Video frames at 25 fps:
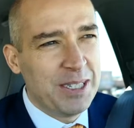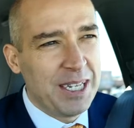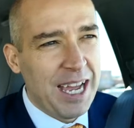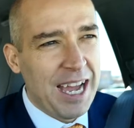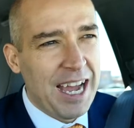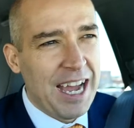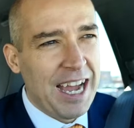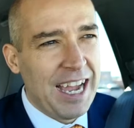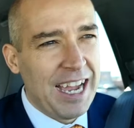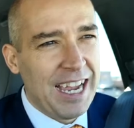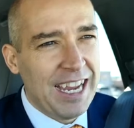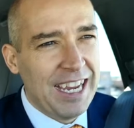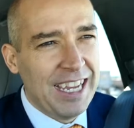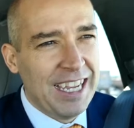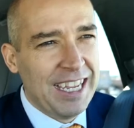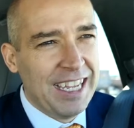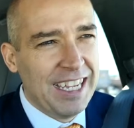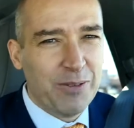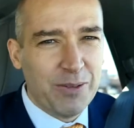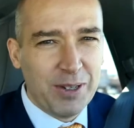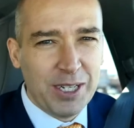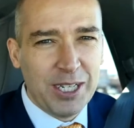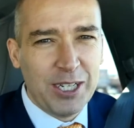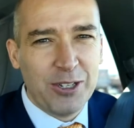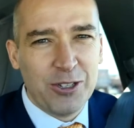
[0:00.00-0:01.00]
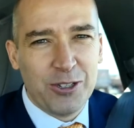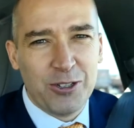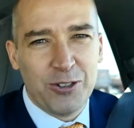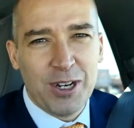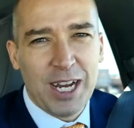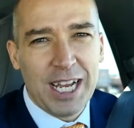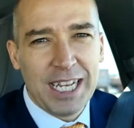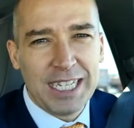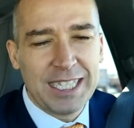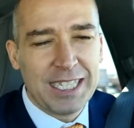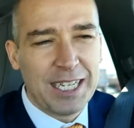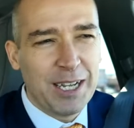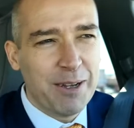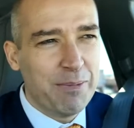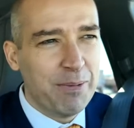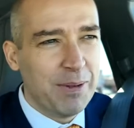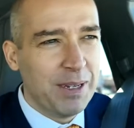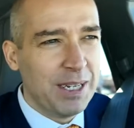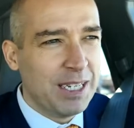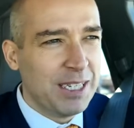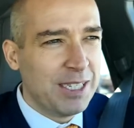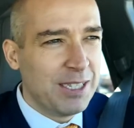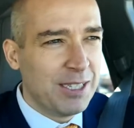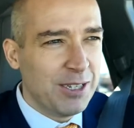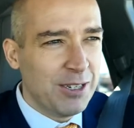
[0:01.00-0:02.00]
tie when you're dressed up
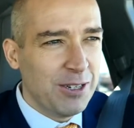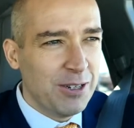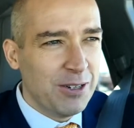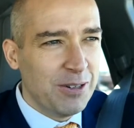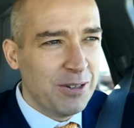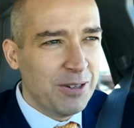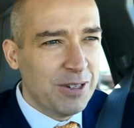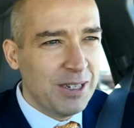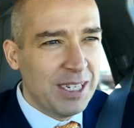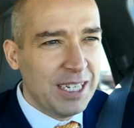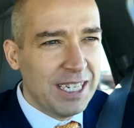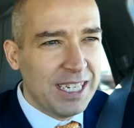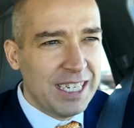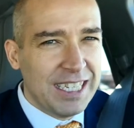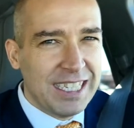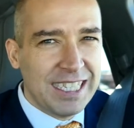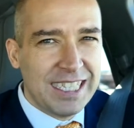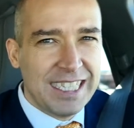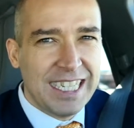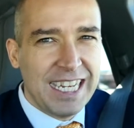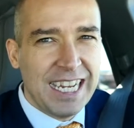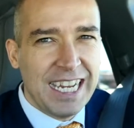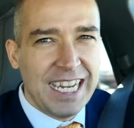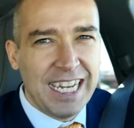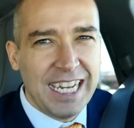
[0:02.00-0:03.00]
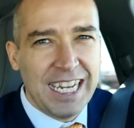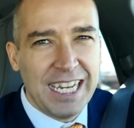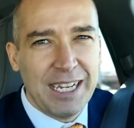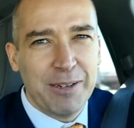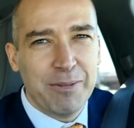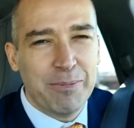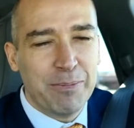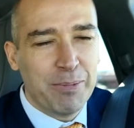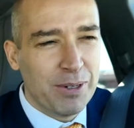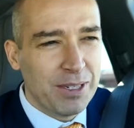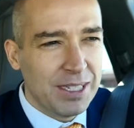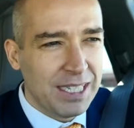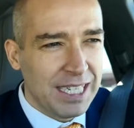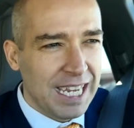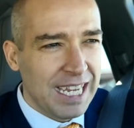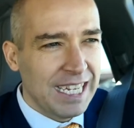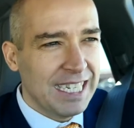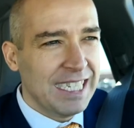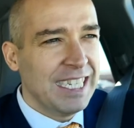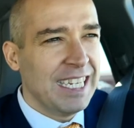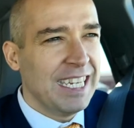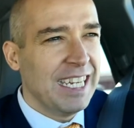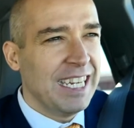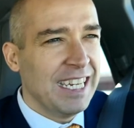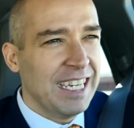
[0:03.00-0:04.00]
in a suit, singing,
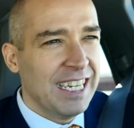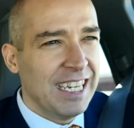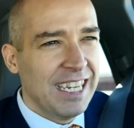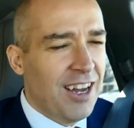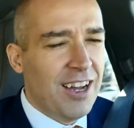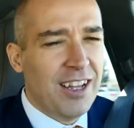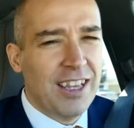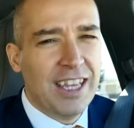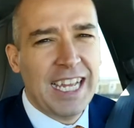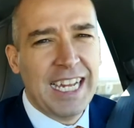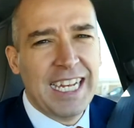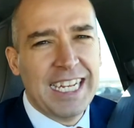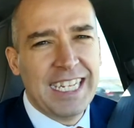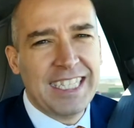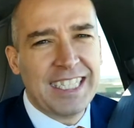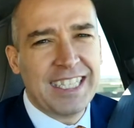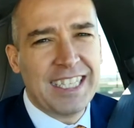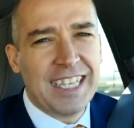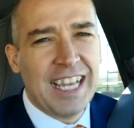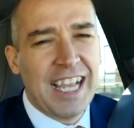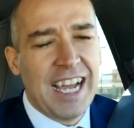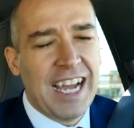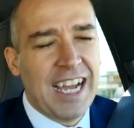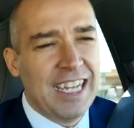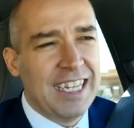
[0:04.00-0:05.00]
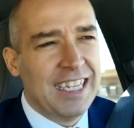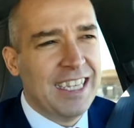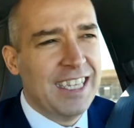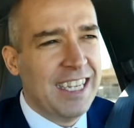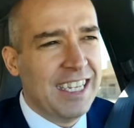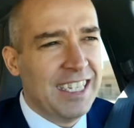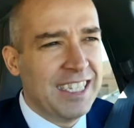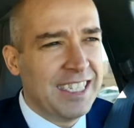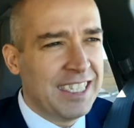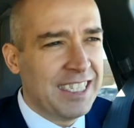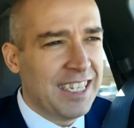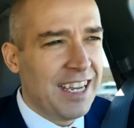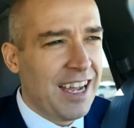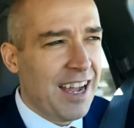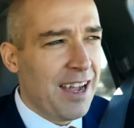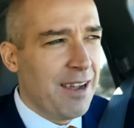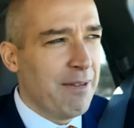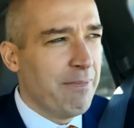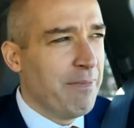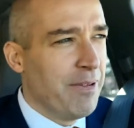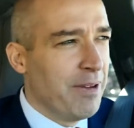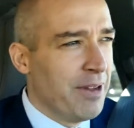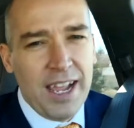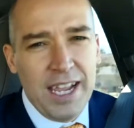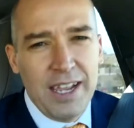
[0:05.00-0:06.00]
presenting. I'll let it slide this
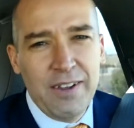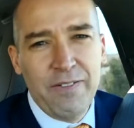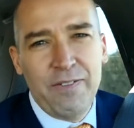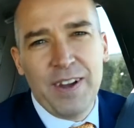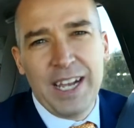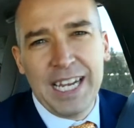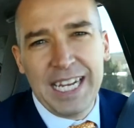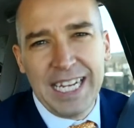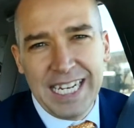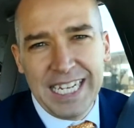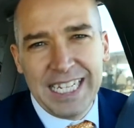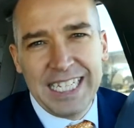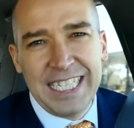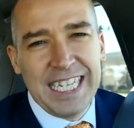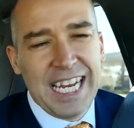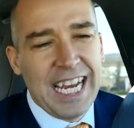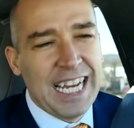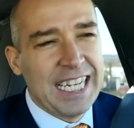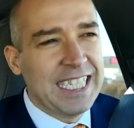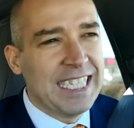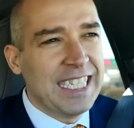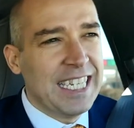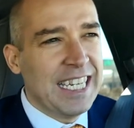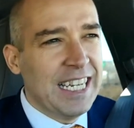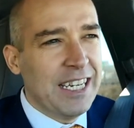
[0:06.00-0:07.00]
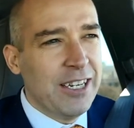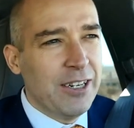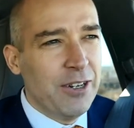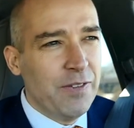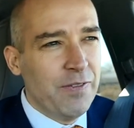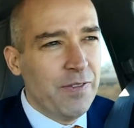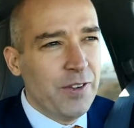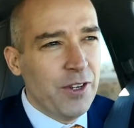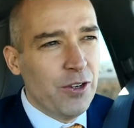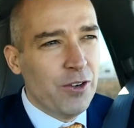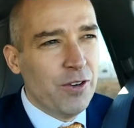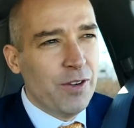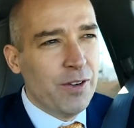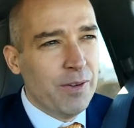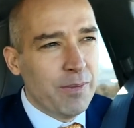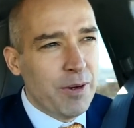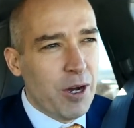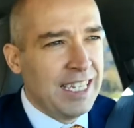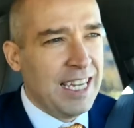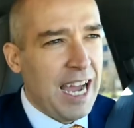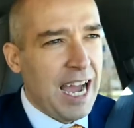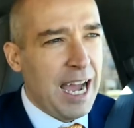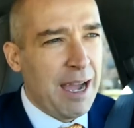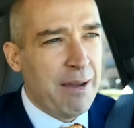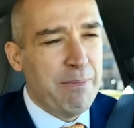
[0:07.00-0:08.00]
time. If I get a chance to interview him,
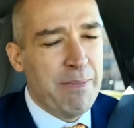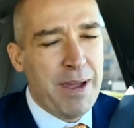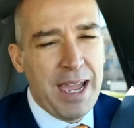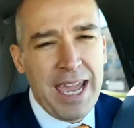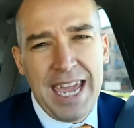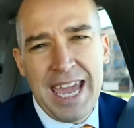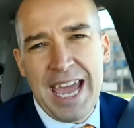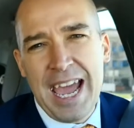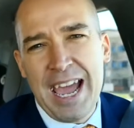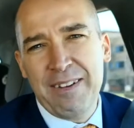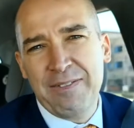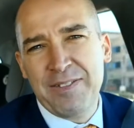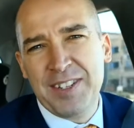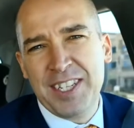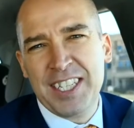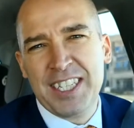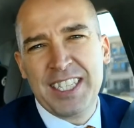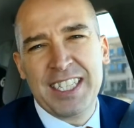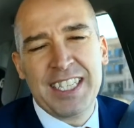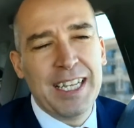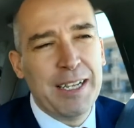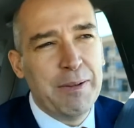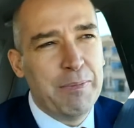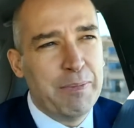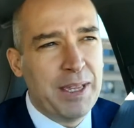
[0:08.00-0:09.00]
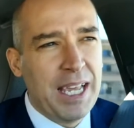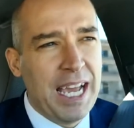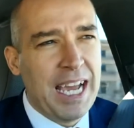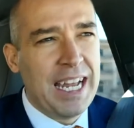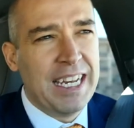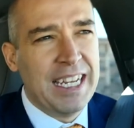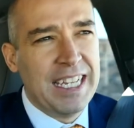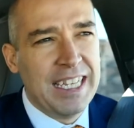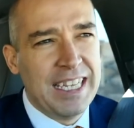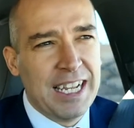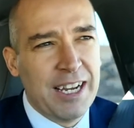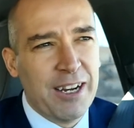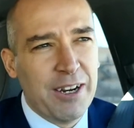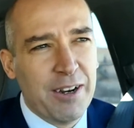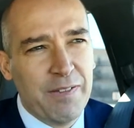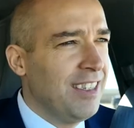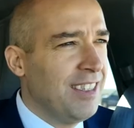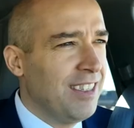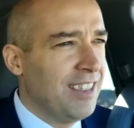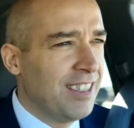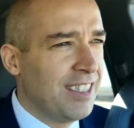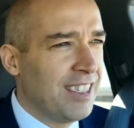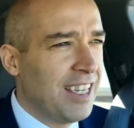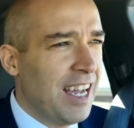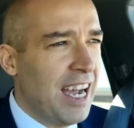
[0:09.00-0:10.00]
I may have to slip that in there.
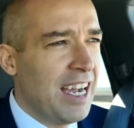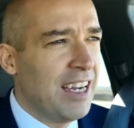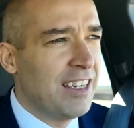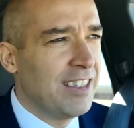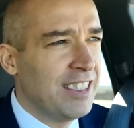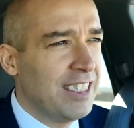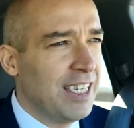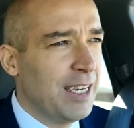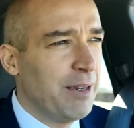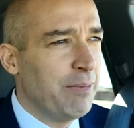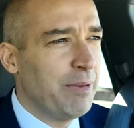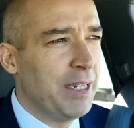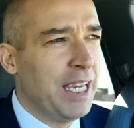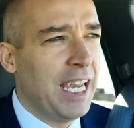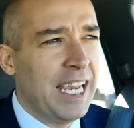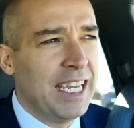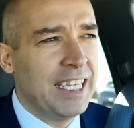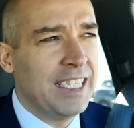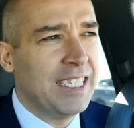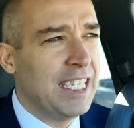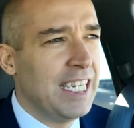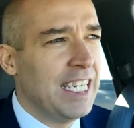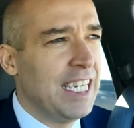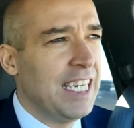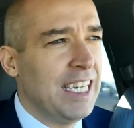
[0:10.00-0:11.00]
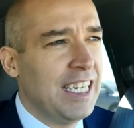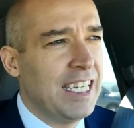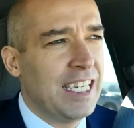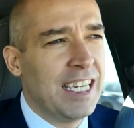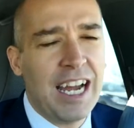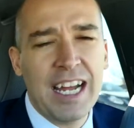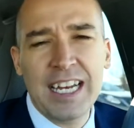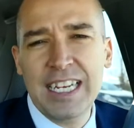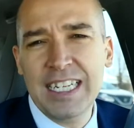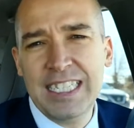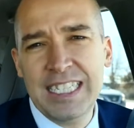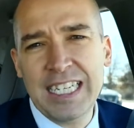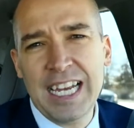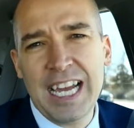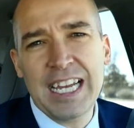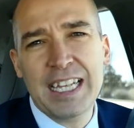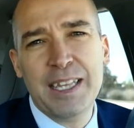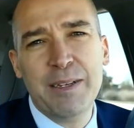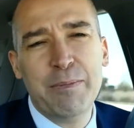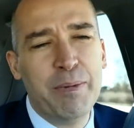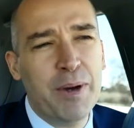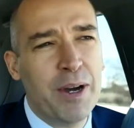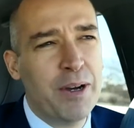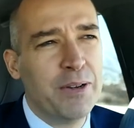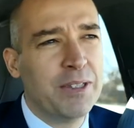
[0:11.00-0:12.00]
Style tip, Casey, gotta tie
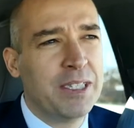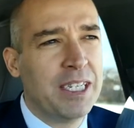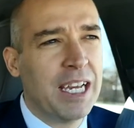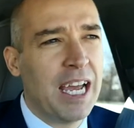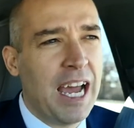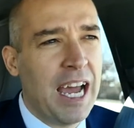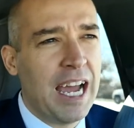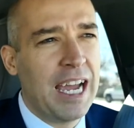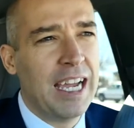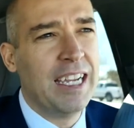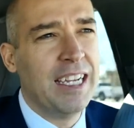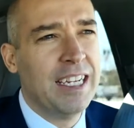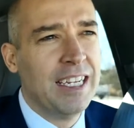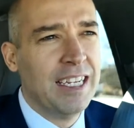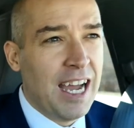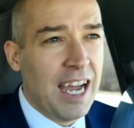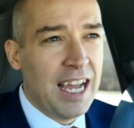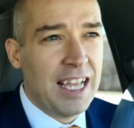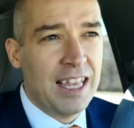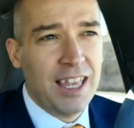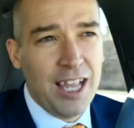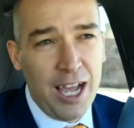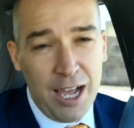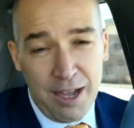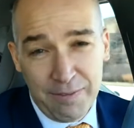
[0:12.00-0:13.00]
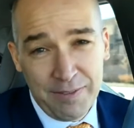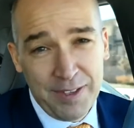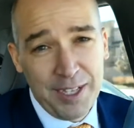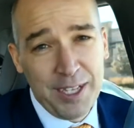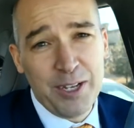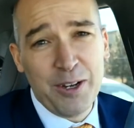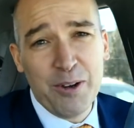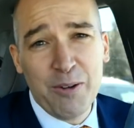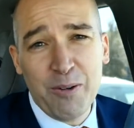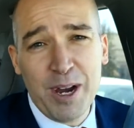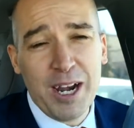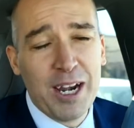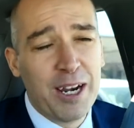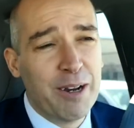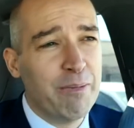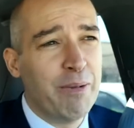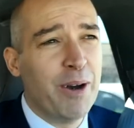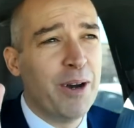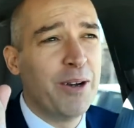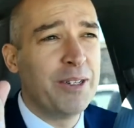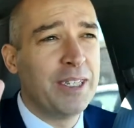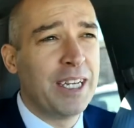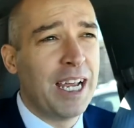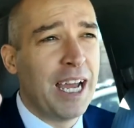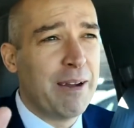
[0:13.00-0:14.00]
the bow tie. I love that you're wearing a
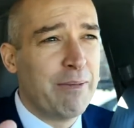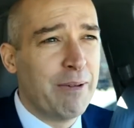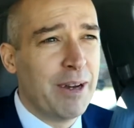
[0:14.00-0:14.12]
bow tie,